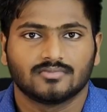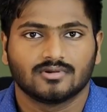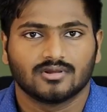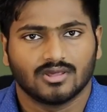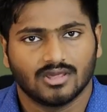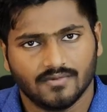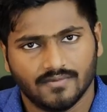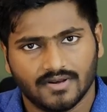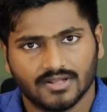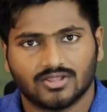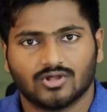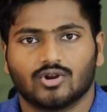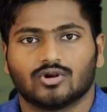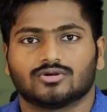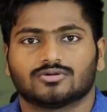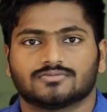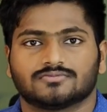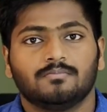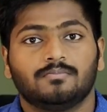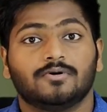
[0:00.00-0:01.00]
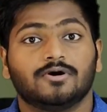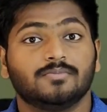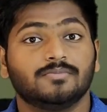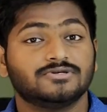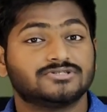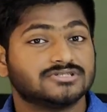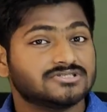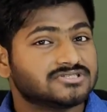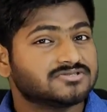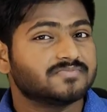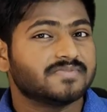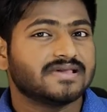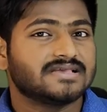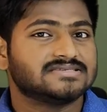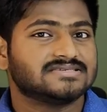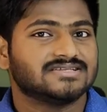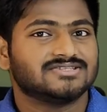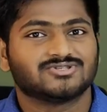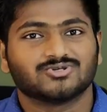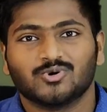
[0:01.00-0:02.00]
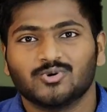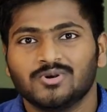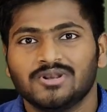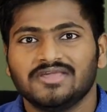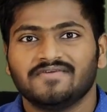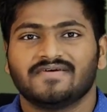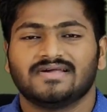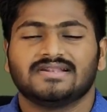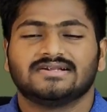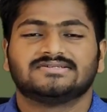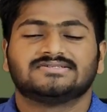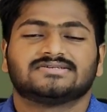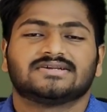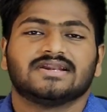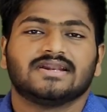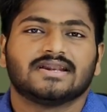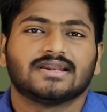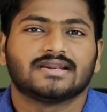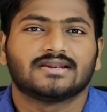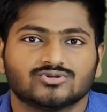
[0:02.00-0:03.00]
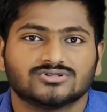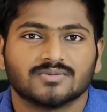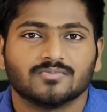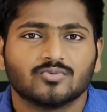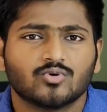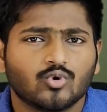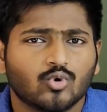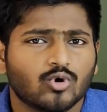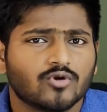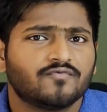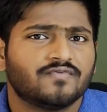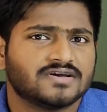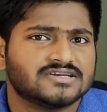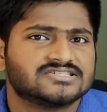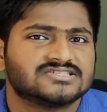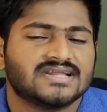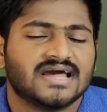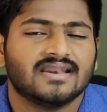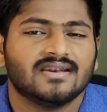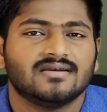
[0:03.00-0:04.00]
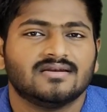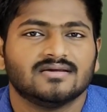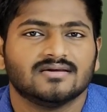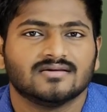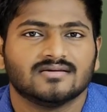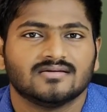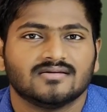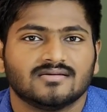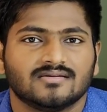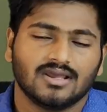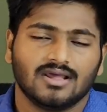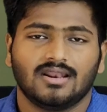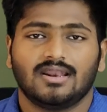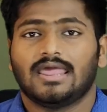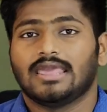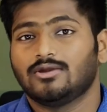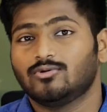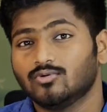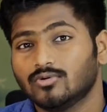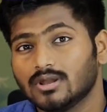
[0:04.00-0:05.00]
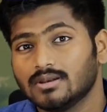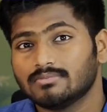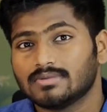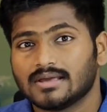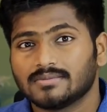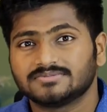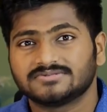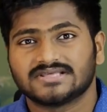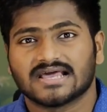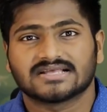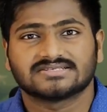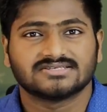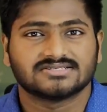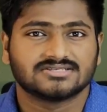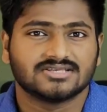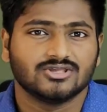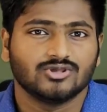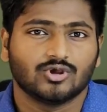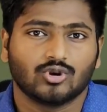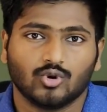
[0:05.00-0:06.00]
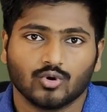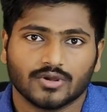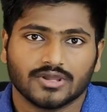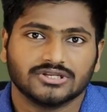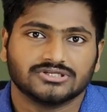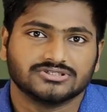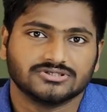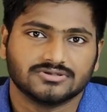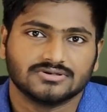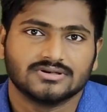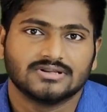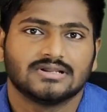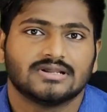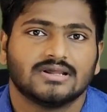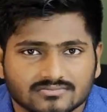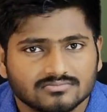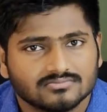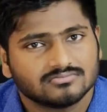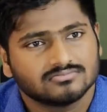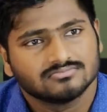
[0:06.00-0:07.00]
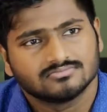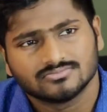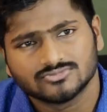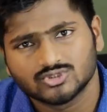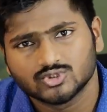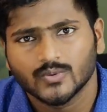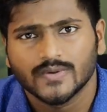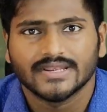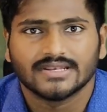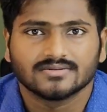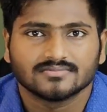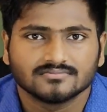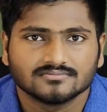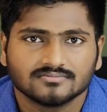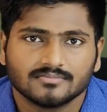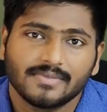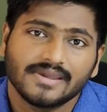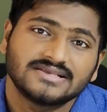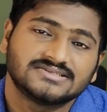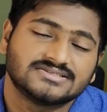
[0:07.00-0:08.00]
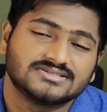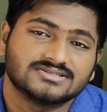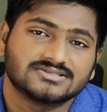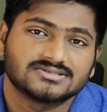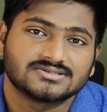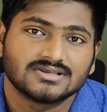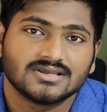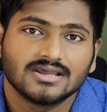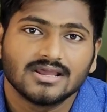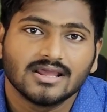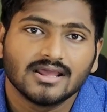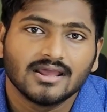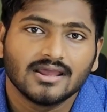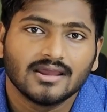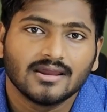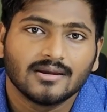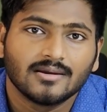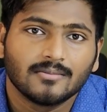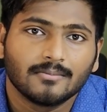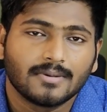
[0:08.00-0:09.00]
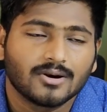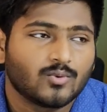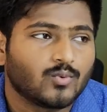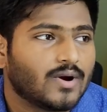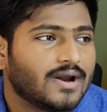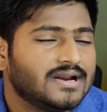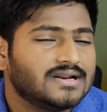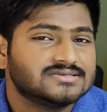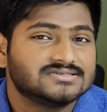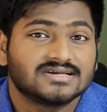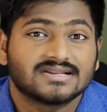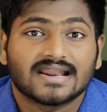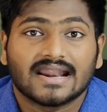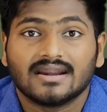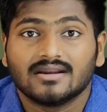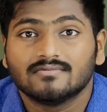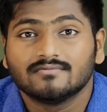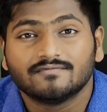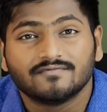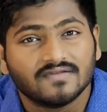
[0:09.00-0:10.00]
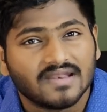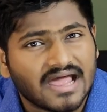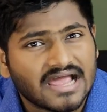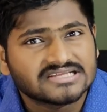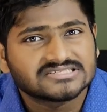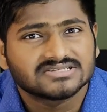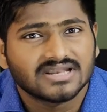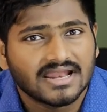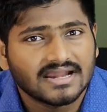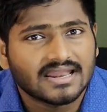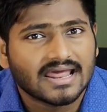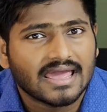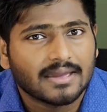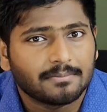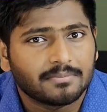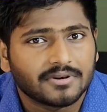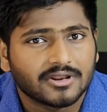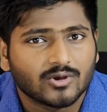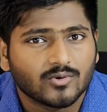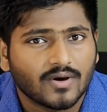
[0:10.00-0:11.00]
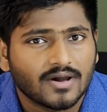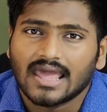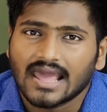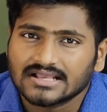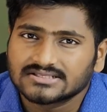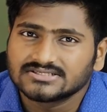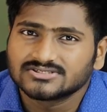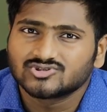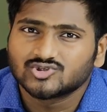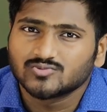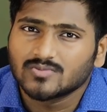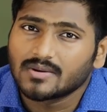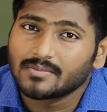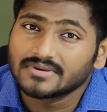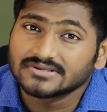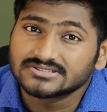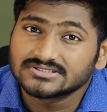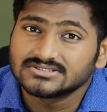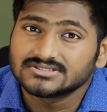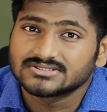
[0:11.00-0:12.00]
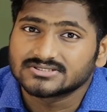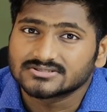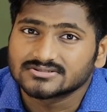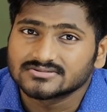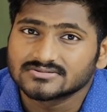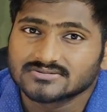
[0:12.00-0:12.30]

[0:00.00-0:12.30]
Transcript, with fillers: Give it a thought. Permissions make sense only when it's related to some core functionality, like Google Maps accessing your location. Sweet, makes sense. But why does a random flashlight app requires access to my messages?